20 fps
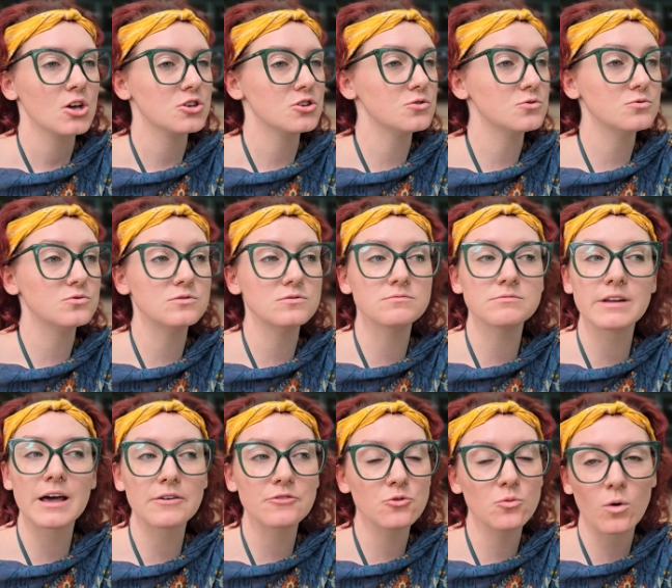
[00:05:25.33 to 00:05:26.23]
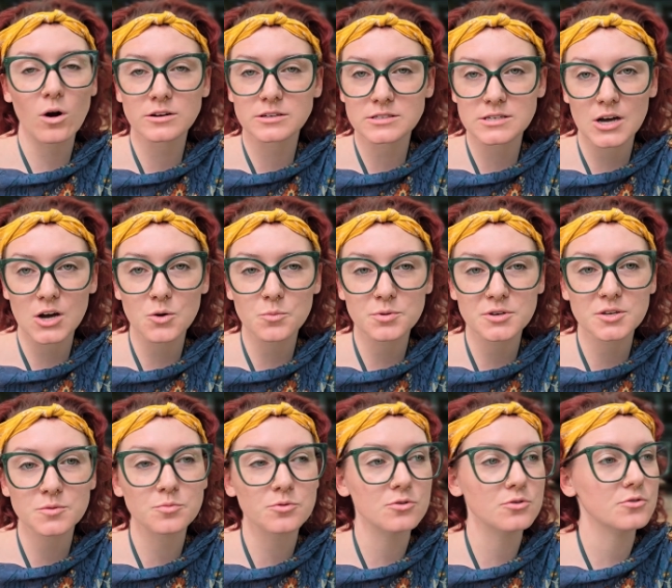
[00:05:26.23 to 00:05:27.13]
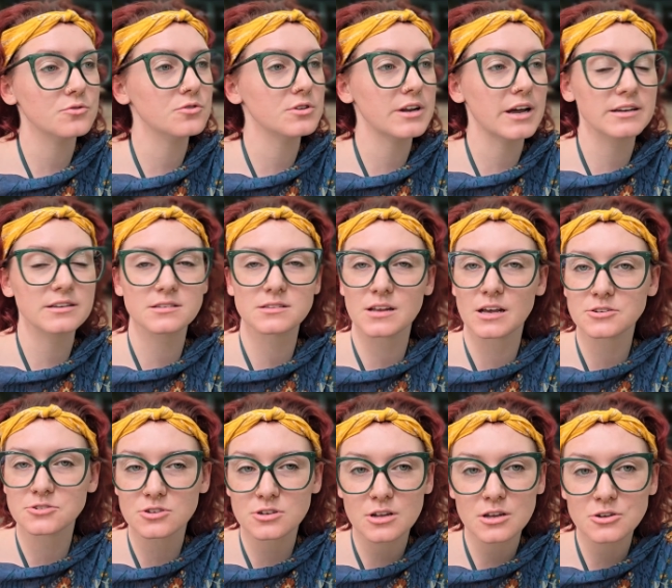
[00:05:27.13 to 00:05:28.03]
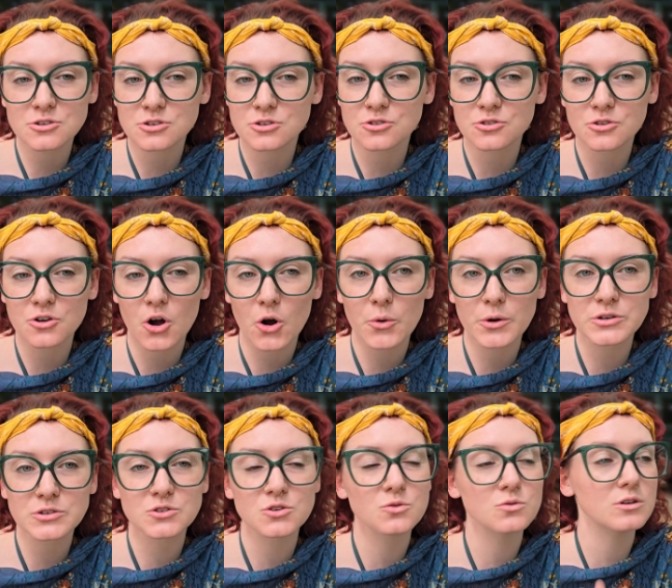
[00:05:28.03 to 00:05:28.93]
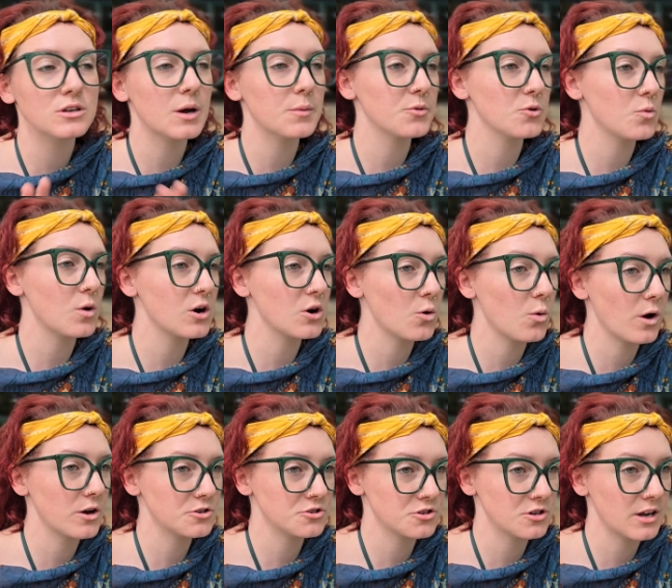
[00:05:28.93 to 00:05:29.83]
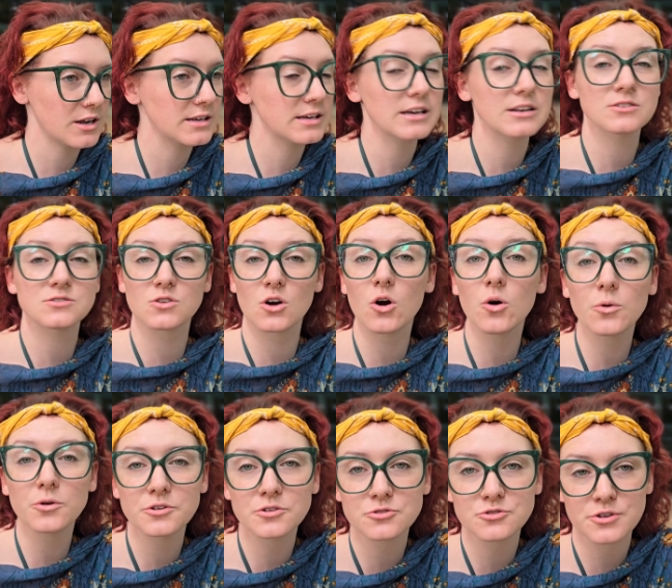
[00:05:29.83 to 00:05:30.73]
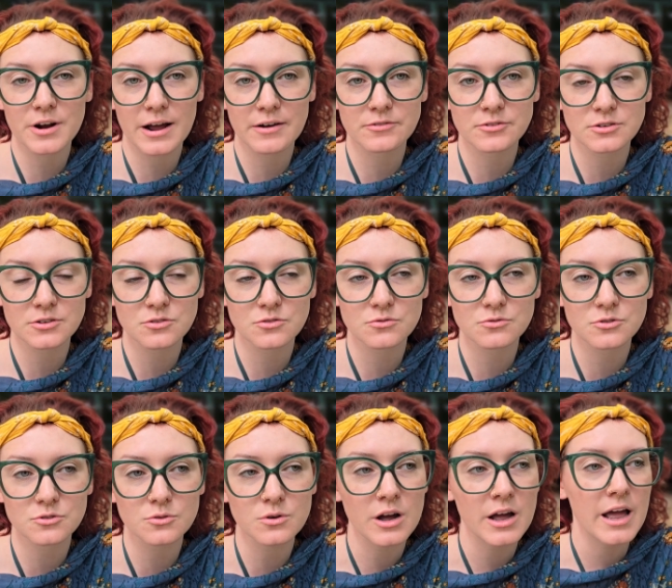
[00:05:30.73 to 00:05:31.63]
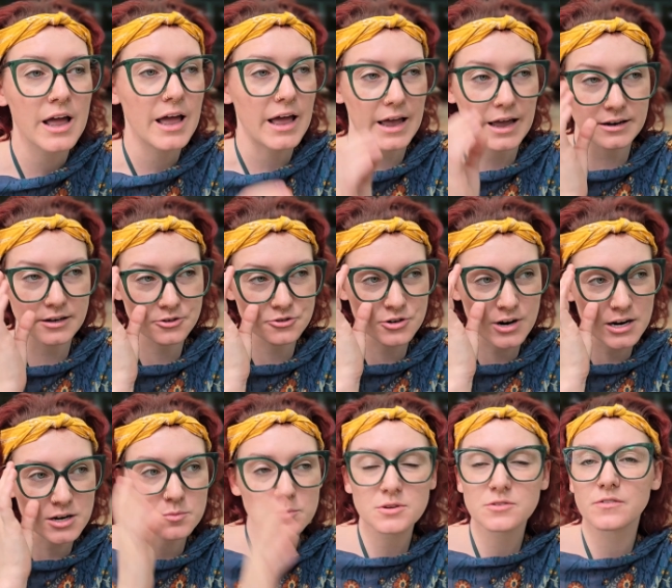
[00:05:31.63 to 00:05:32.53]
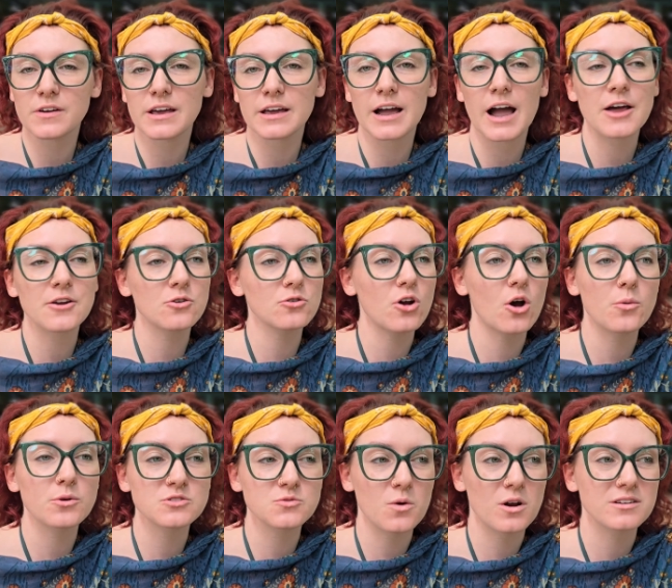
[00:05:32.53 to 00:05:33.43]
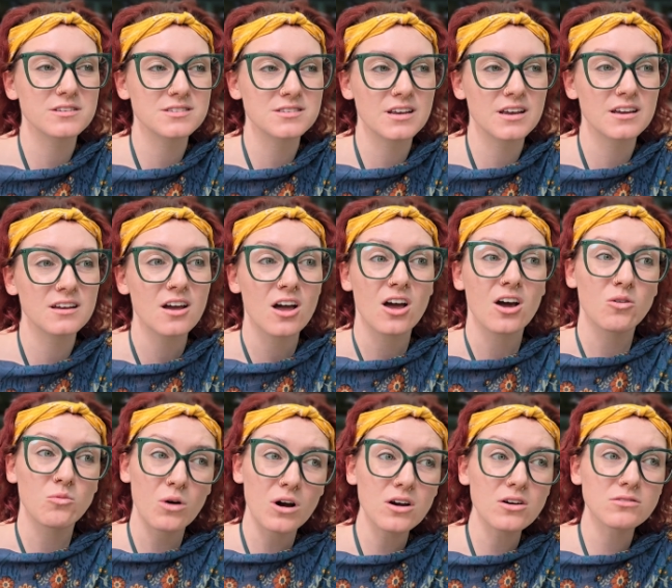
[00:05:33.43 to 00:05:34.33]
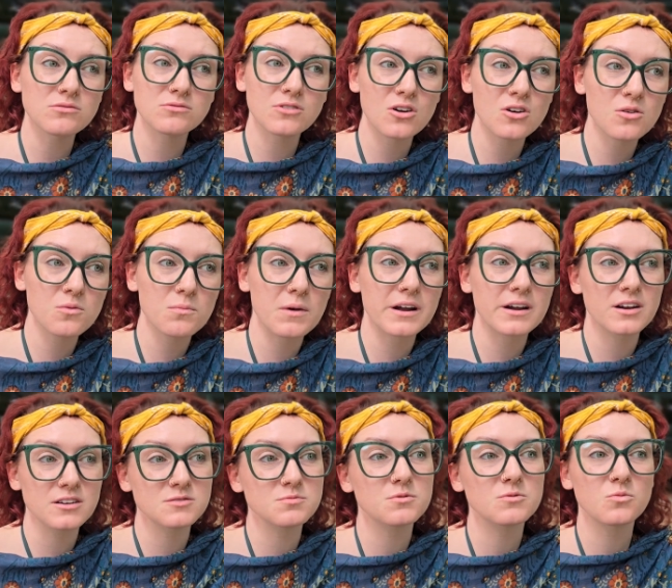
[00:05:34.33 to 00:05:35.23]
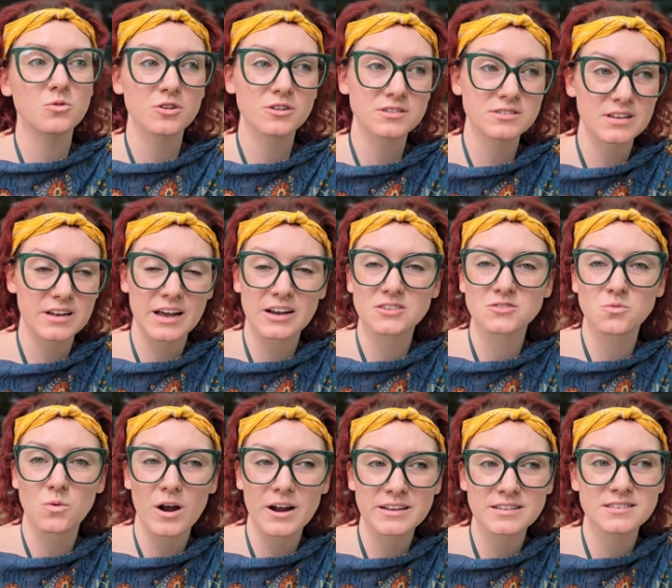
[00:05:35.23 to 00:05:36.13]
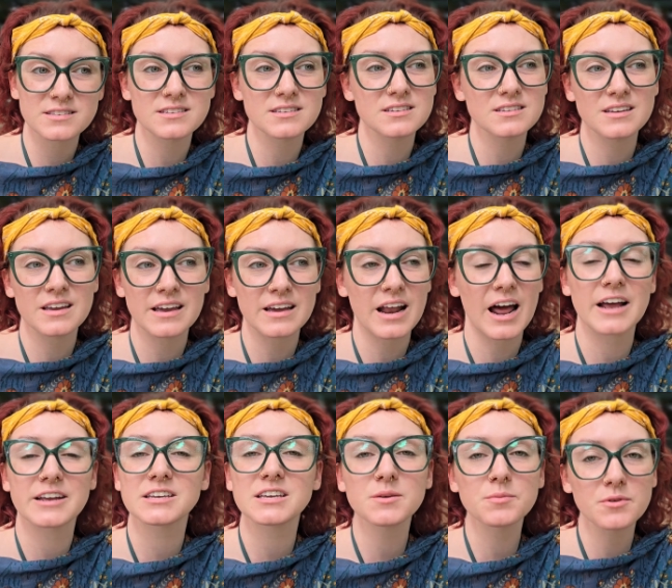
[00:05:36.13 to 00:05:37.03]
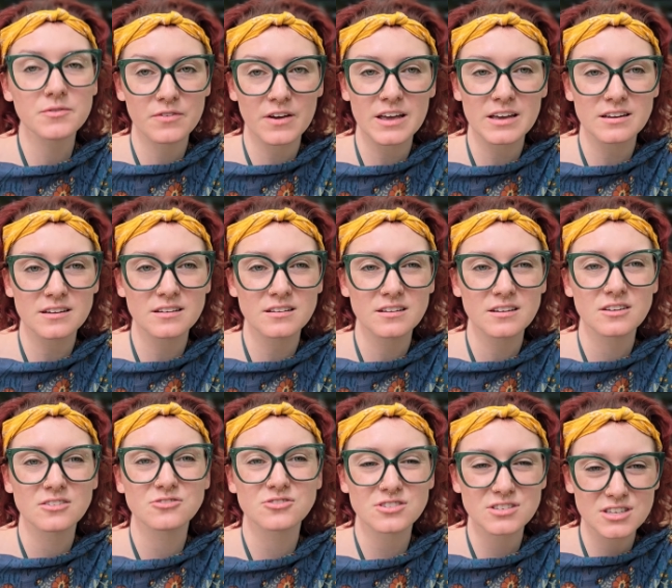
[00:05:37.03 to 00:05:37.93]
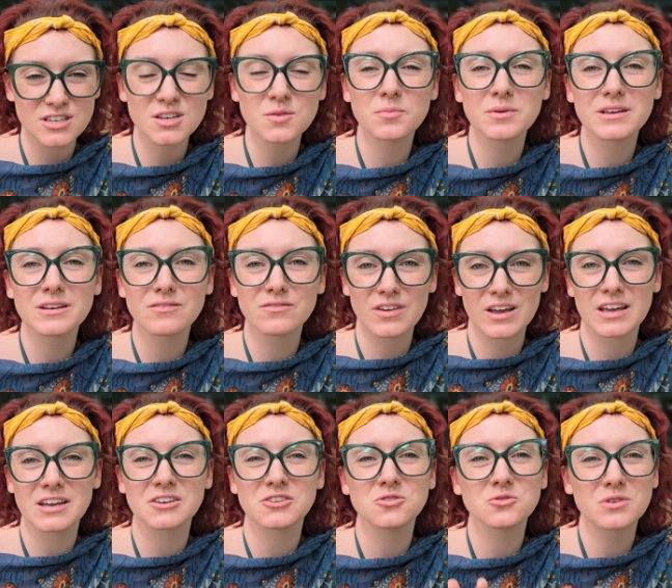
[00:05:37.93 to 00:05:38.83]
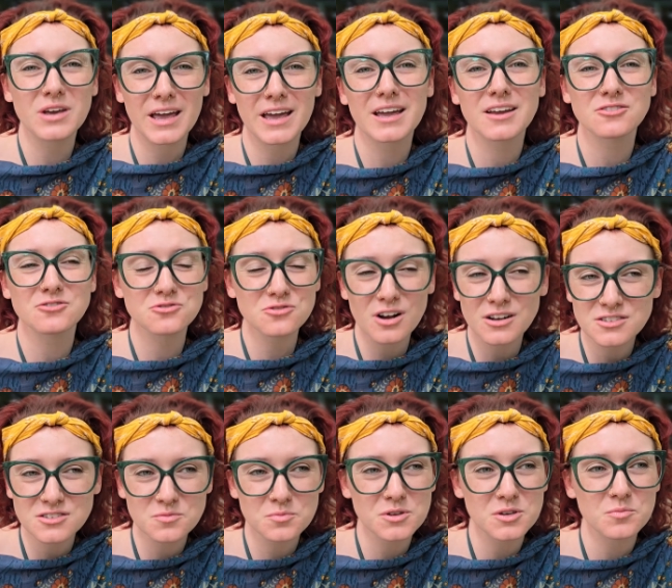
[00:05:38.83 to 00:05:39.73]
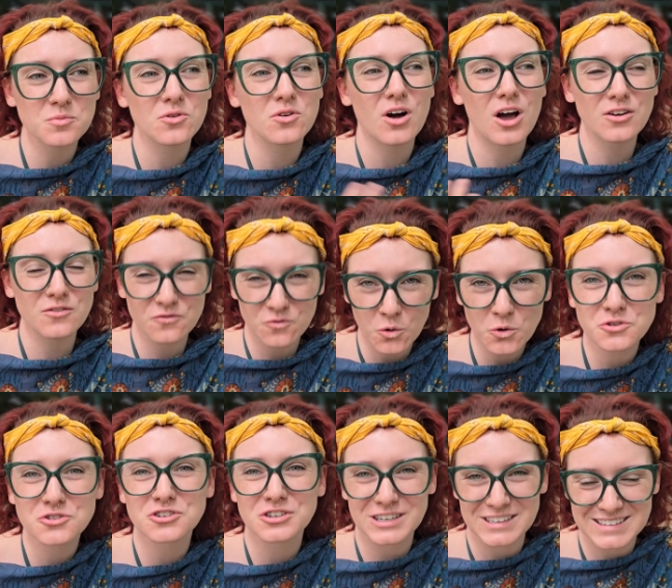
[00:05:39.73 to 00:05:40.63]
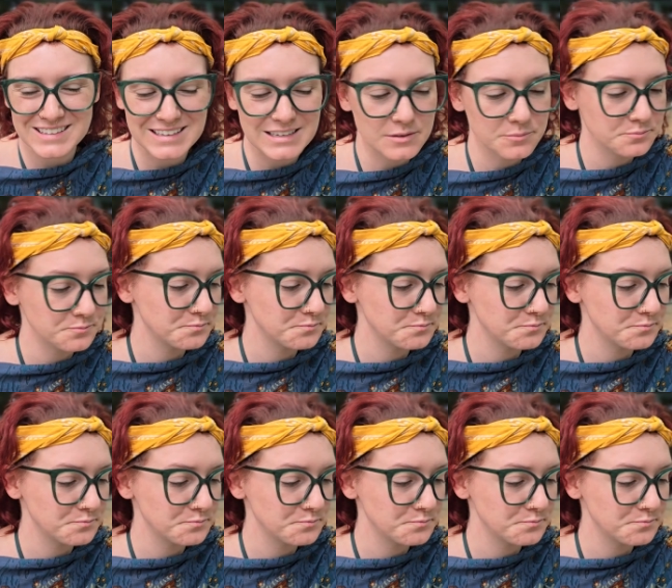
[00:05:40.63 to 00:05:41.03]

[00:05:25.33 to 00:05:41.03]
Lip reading: You never want to tell people the next destination you're going to. The number one question I get is, oh, are you traveling through? And I try to be vague. I don't always want to say, well, no, my husband works at X, Y, and Z, and I keep it vague. Just keep it vague. You can't trust people, unfortunately.